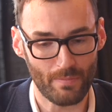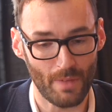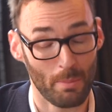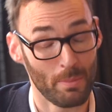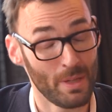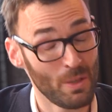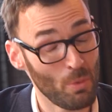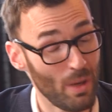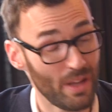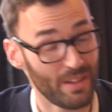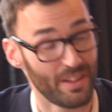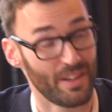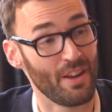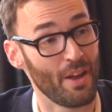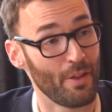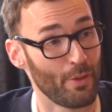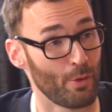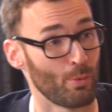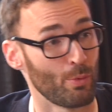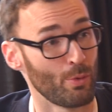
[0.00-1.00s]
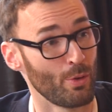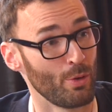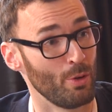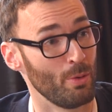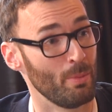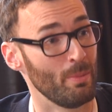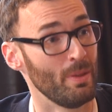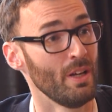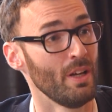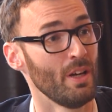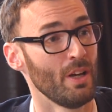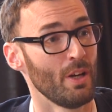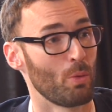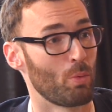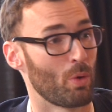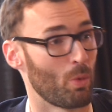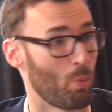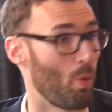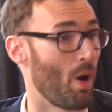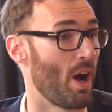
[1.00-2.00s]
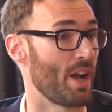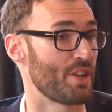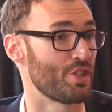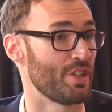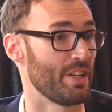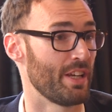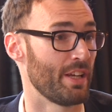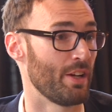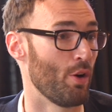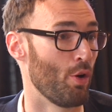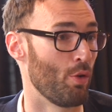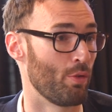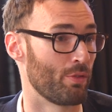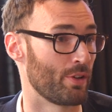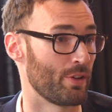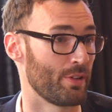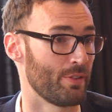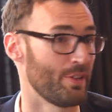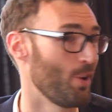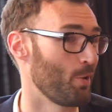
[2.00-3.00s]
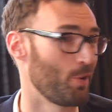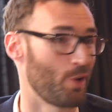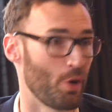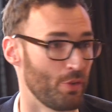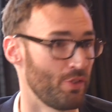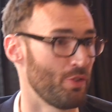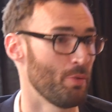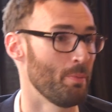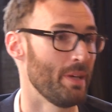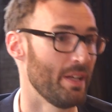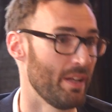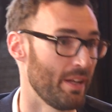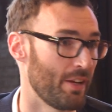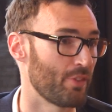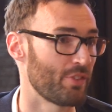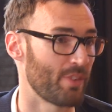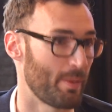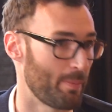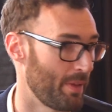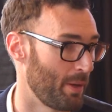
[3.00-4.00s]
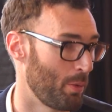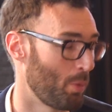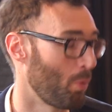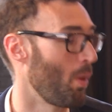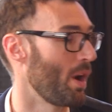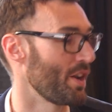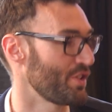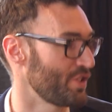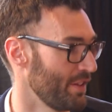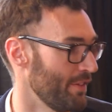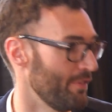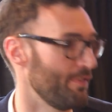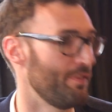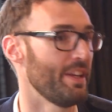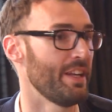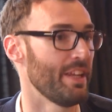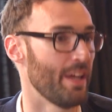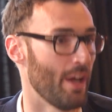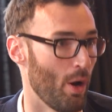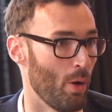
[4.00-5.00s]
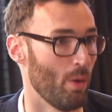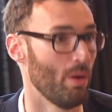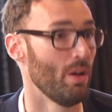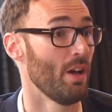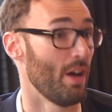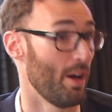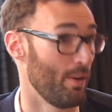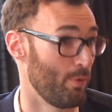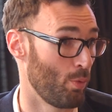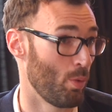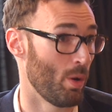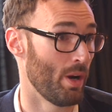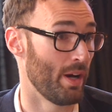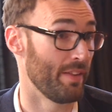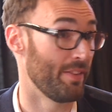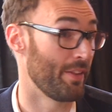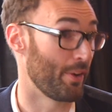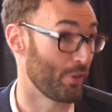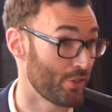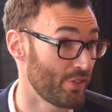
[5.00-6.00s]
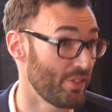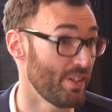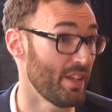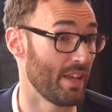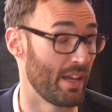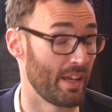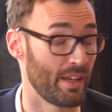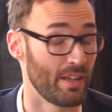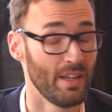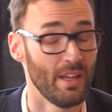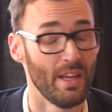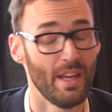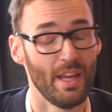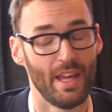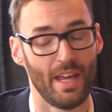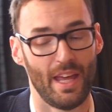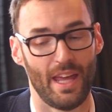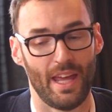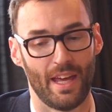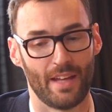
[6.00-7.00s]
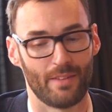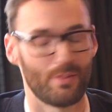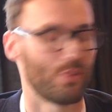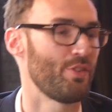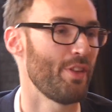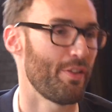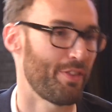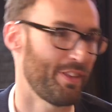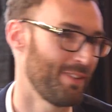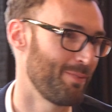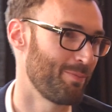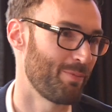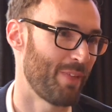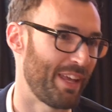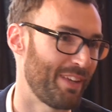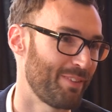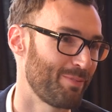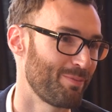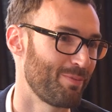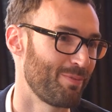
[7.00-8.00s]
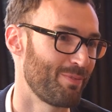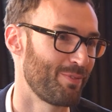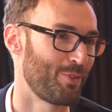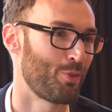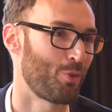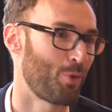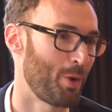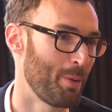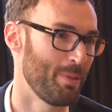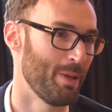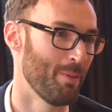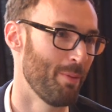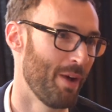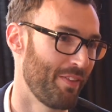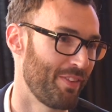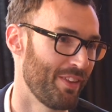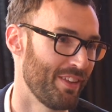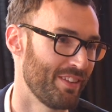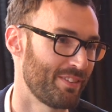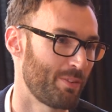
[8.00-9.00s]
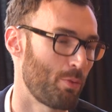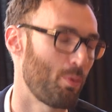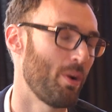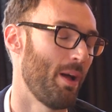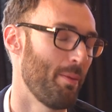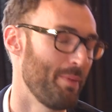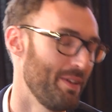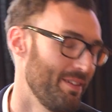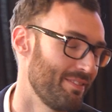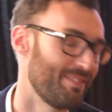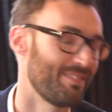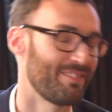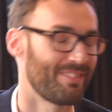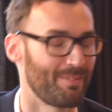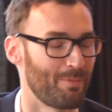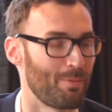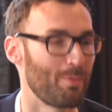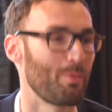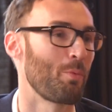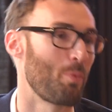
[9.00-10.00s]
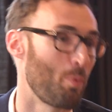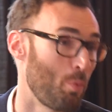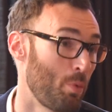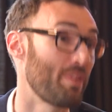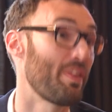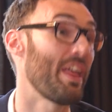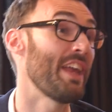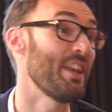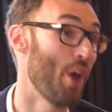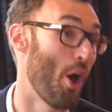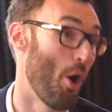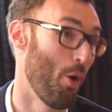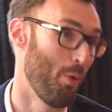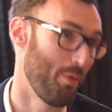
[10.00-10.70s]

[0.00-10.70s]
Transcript: Meanwhile, in another room, we're watching over, GoToMeeting or something. We're watching the video of what they're seeing. And there's nothing like creepy about this. Well, I mean, they know